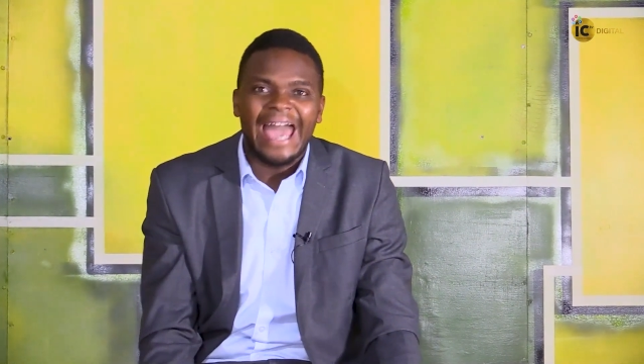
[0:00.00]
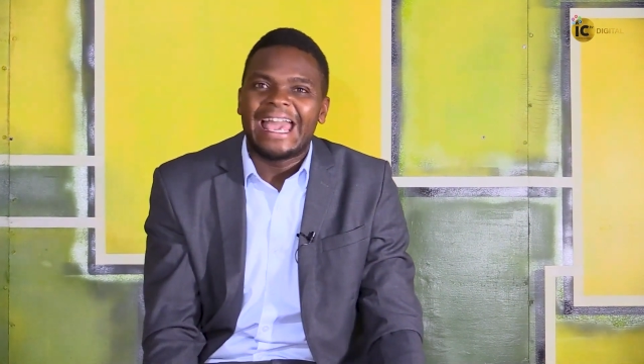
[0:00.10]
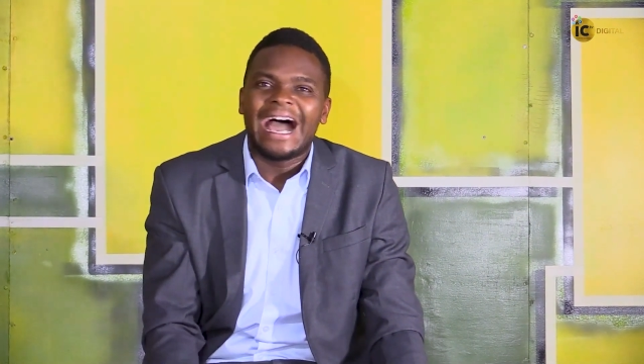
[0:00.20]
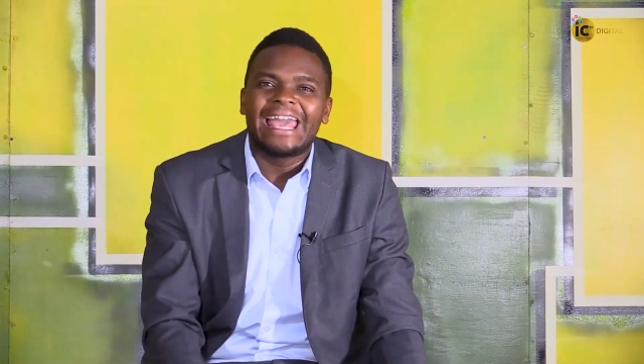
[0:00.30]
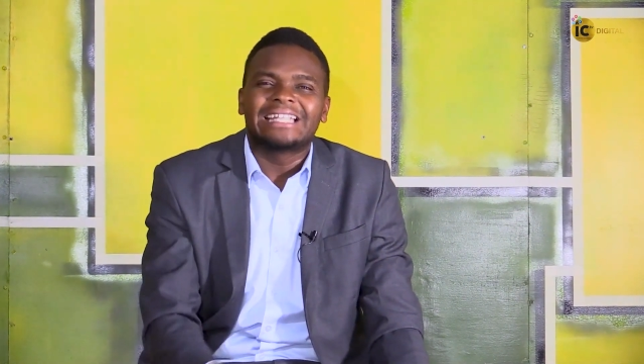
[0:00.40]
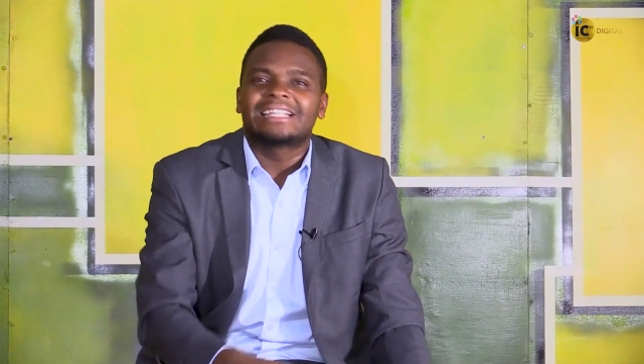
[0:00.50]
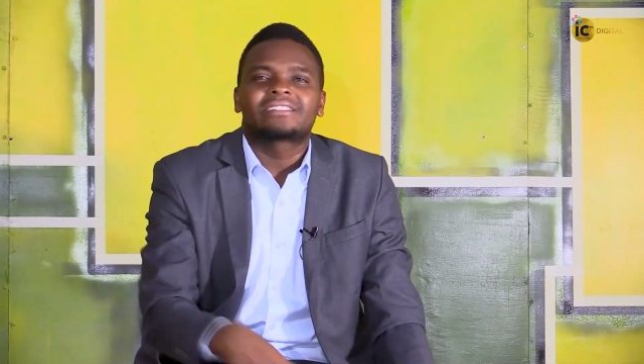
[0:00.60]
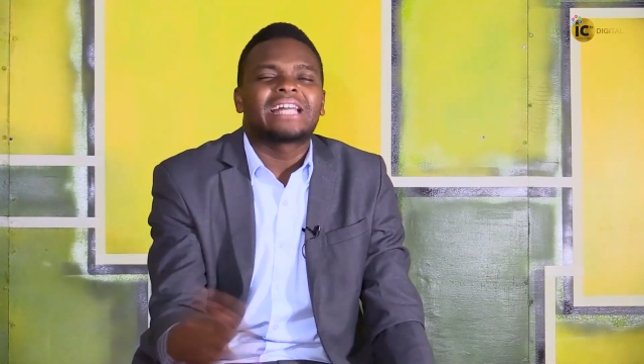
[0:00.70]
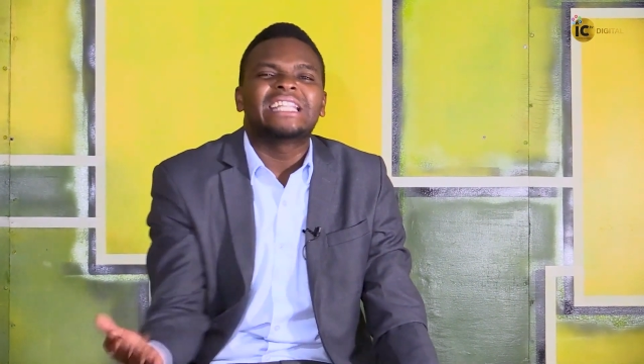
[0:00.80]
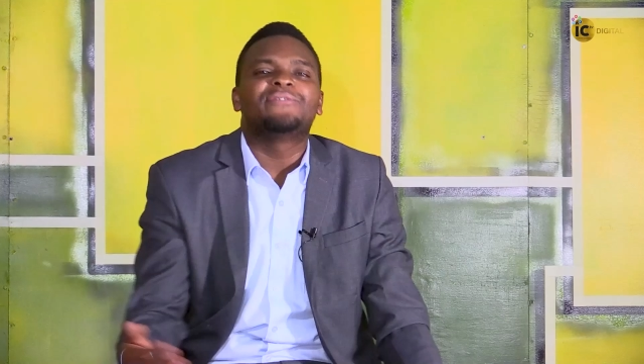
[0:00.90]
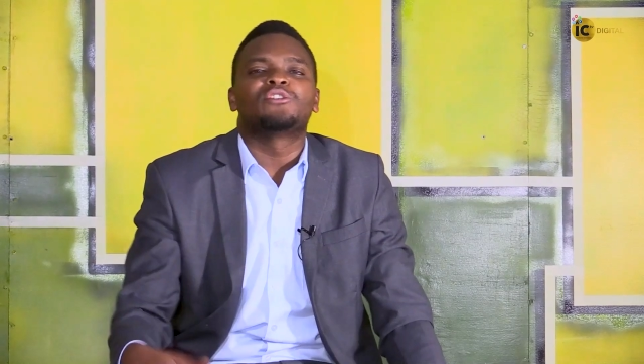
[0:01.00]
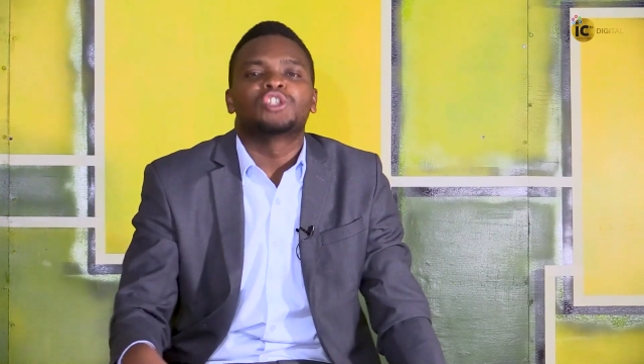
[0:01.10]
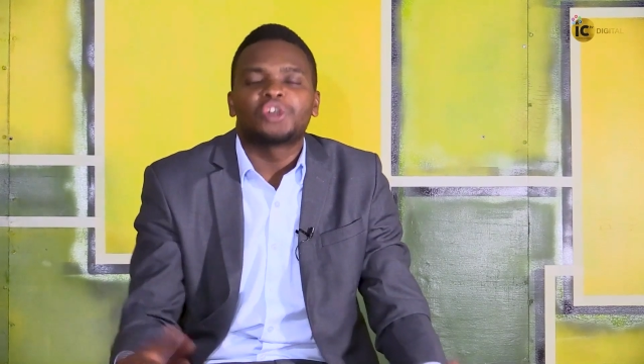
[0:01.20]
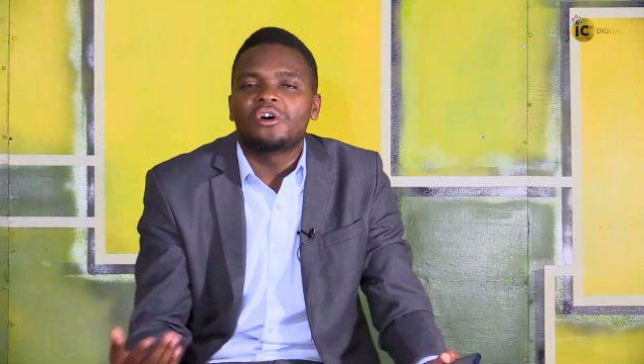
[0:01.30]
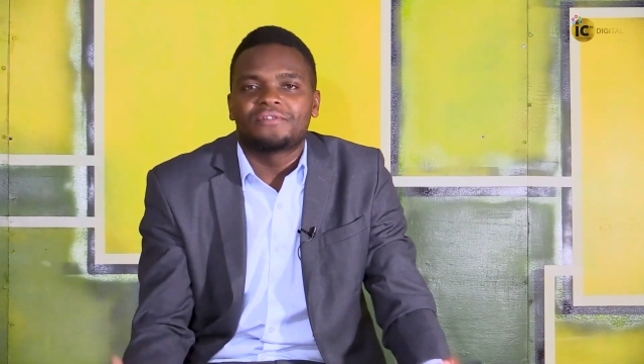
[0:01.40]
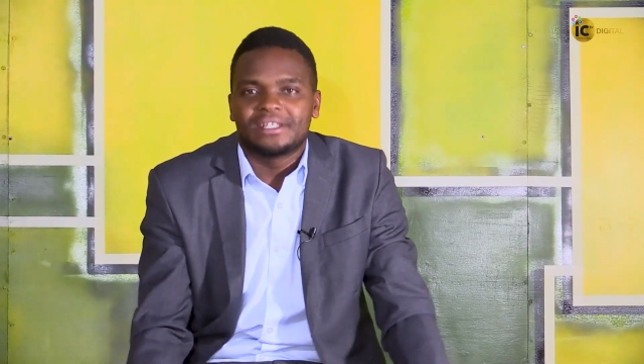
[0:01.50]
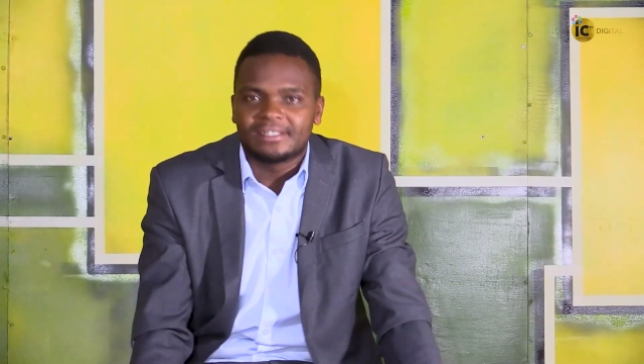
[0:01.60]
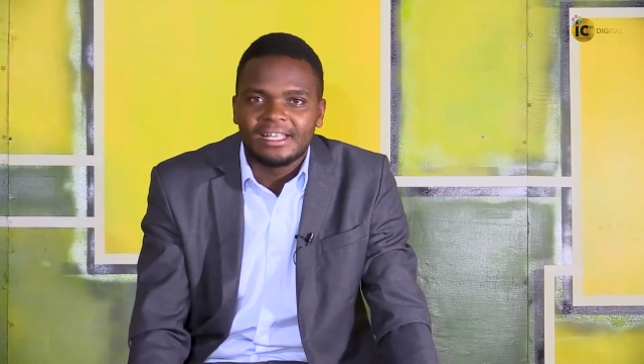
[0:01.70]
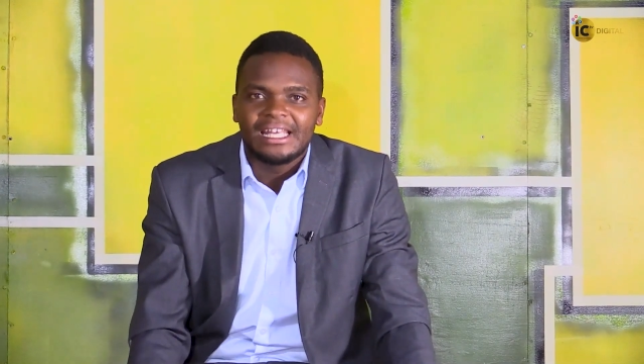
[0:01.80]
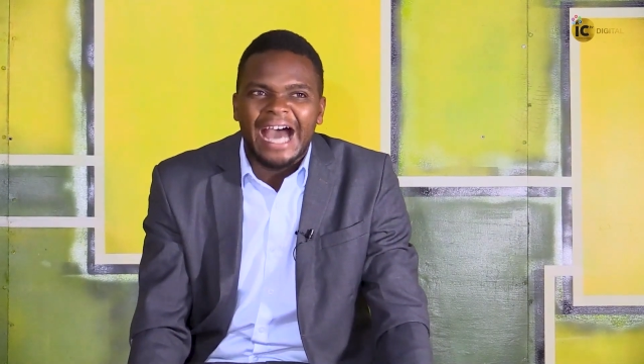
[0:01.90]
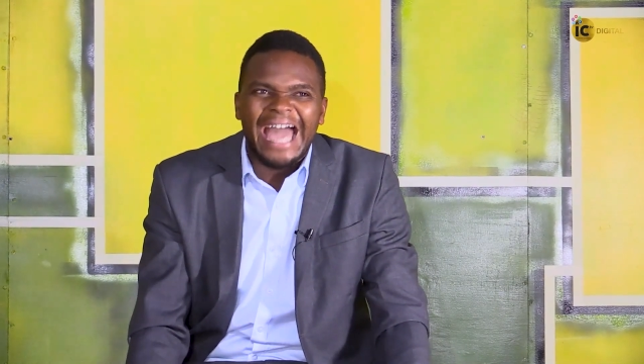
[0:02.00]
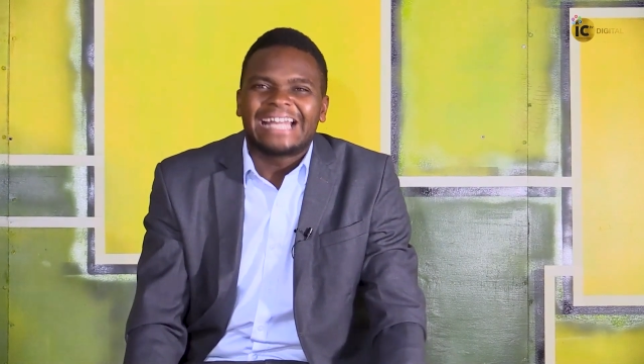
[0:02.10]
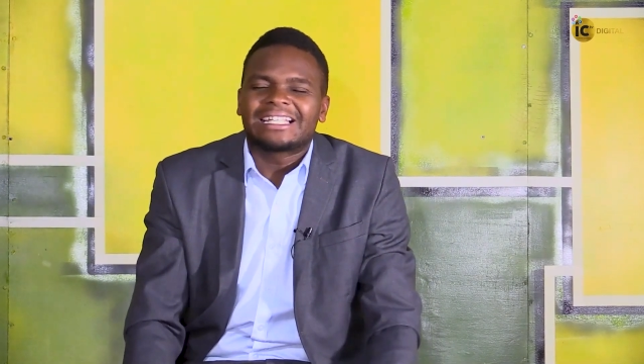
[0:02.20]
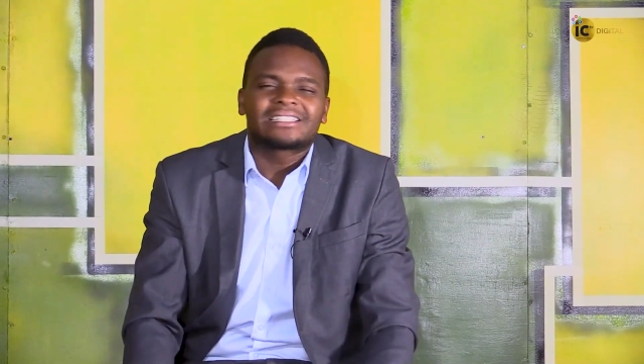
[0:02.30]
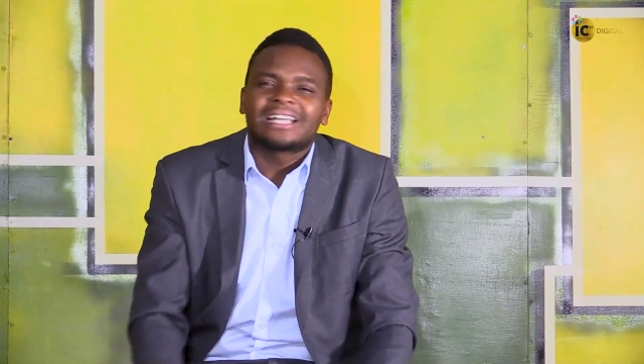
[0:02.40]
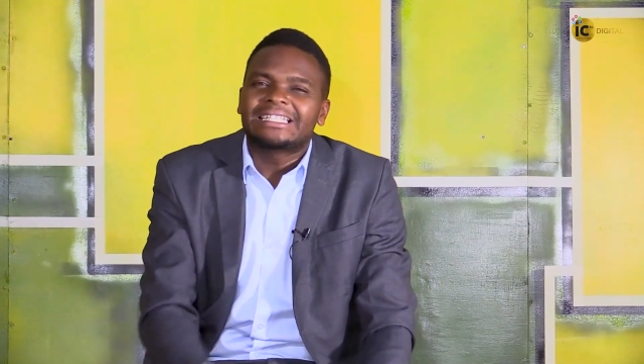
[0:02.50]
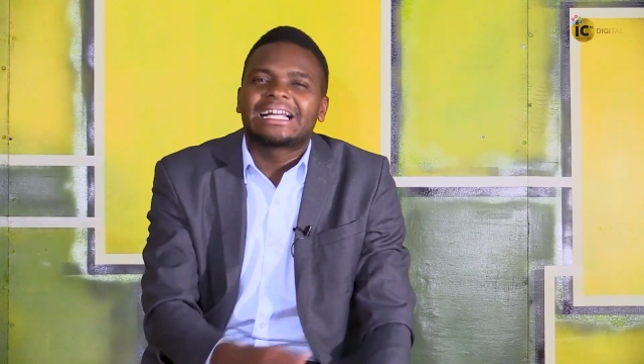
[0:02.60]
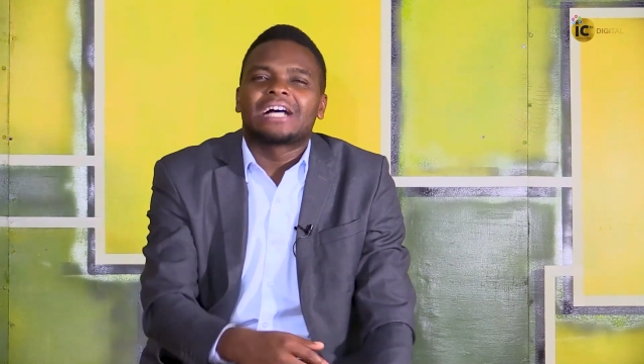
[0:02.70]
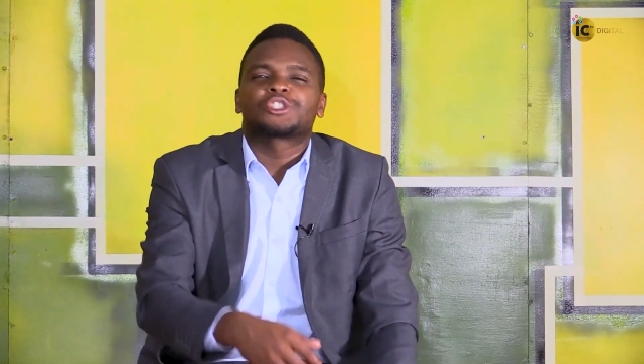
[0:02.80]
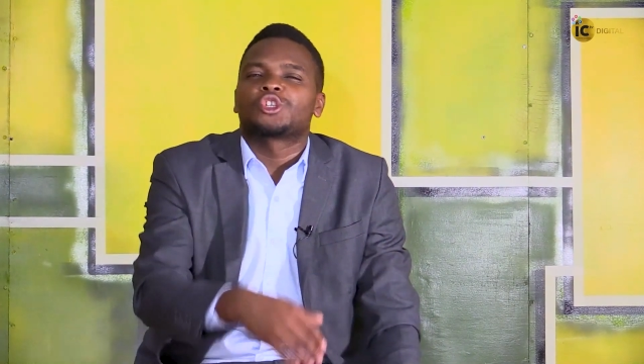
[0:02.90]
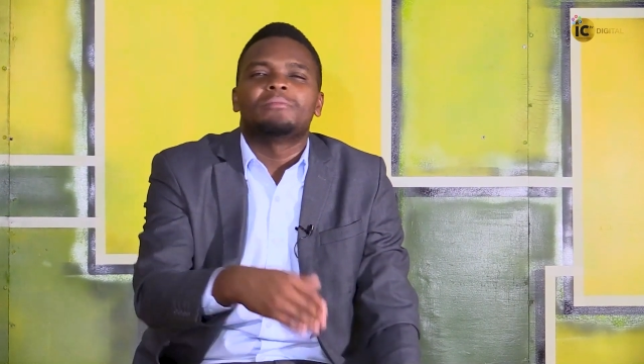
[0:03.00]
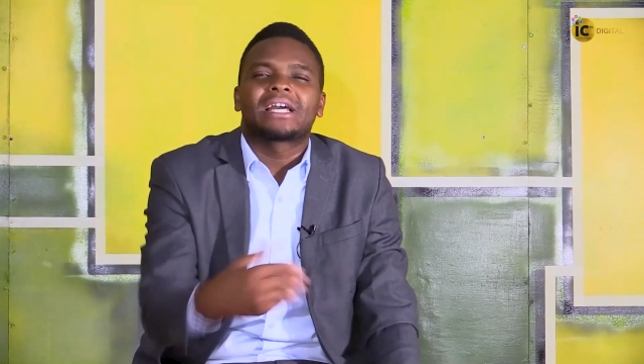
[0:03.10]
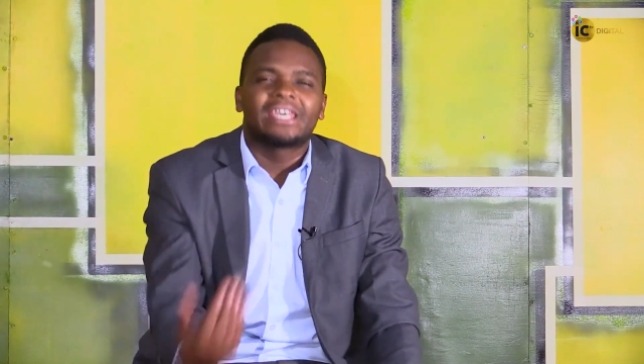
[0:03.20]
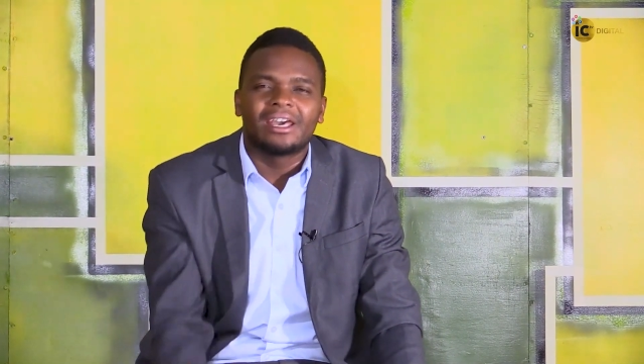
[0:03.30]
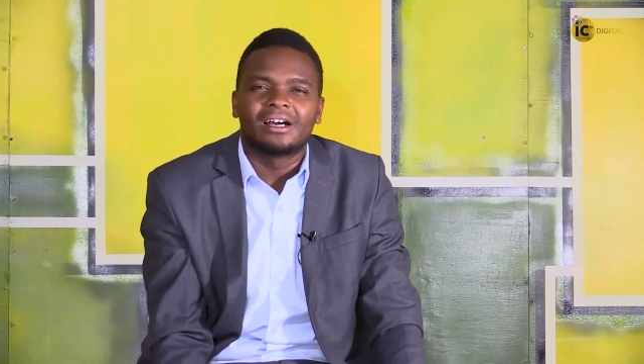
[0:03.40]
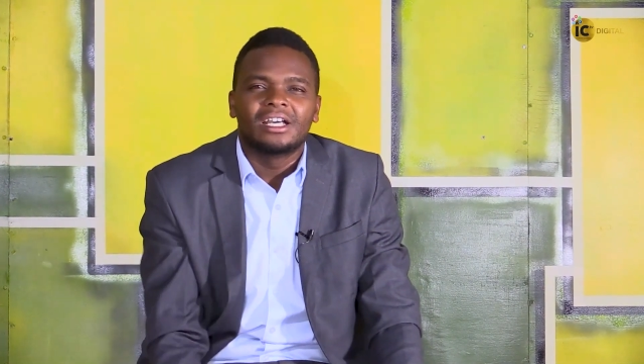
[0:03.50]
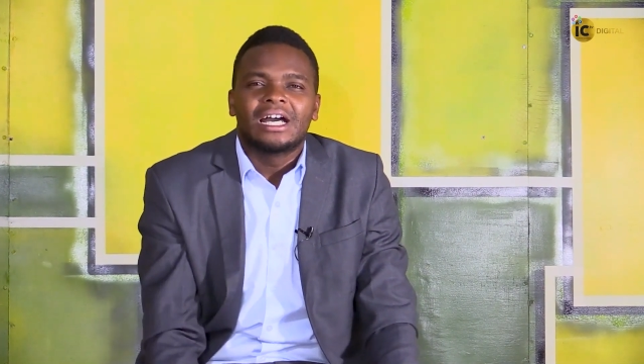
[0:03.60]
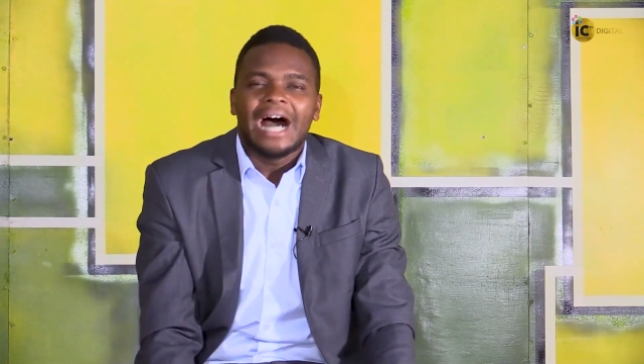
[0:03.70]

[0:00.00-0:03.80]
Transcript: I understand the front office, I understand the customer care.